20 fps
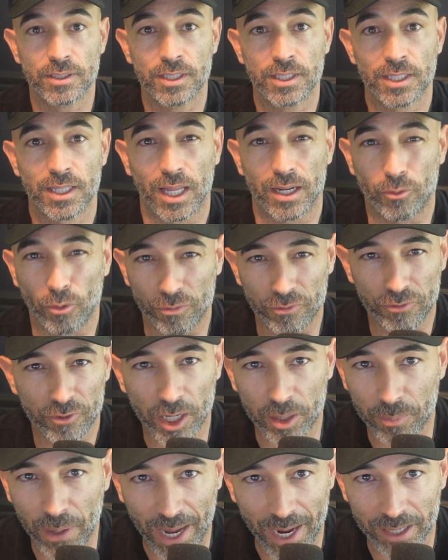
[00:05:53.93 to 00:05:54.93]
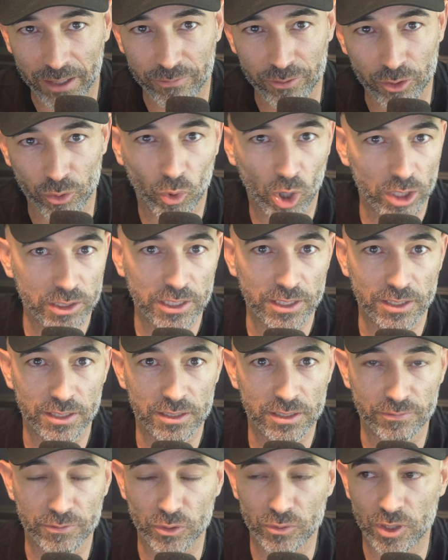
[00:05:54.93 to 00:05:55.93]
Like reflect back if you're watching
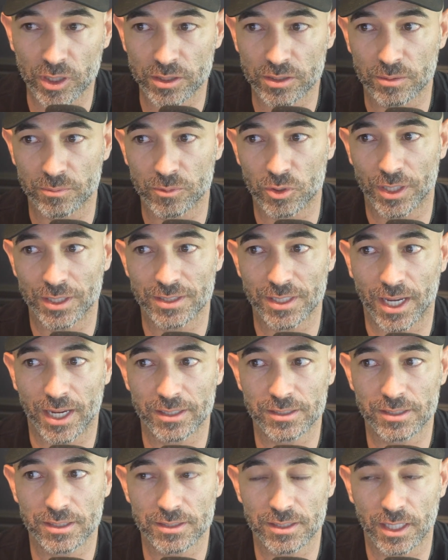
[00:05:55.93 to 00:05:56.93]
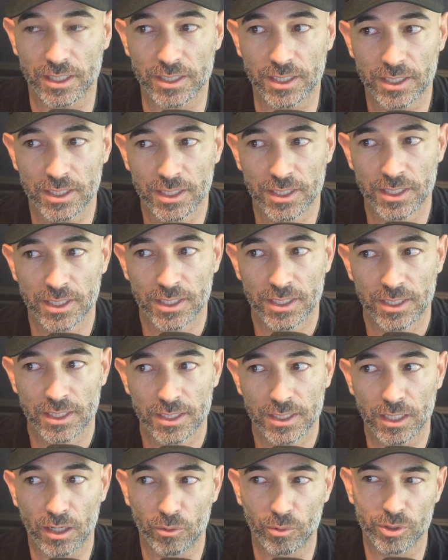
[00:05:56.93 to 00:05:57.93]
this, if you've done some transactions like,
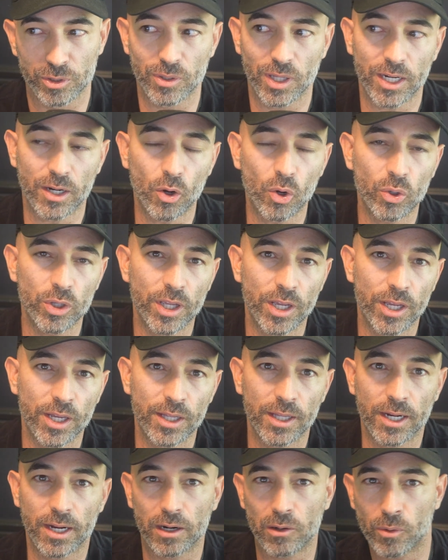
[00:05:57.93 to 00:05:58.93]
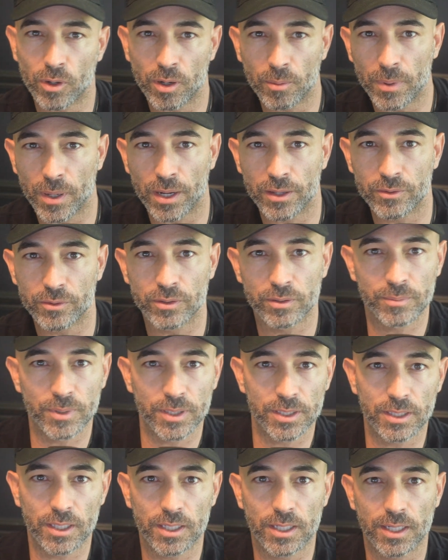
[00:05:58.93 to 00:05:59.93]
where you're like, oh yeah, like I don't want to bother them,
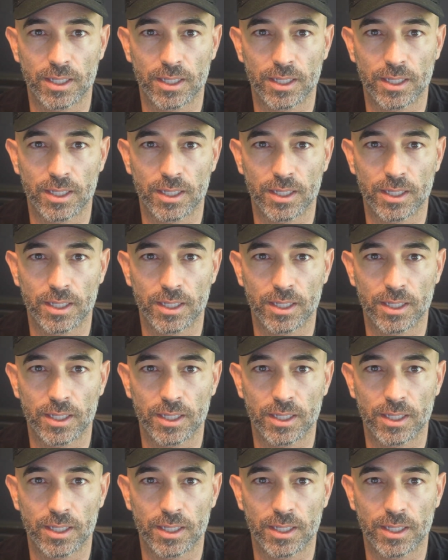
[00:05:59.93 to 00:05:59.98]
like la la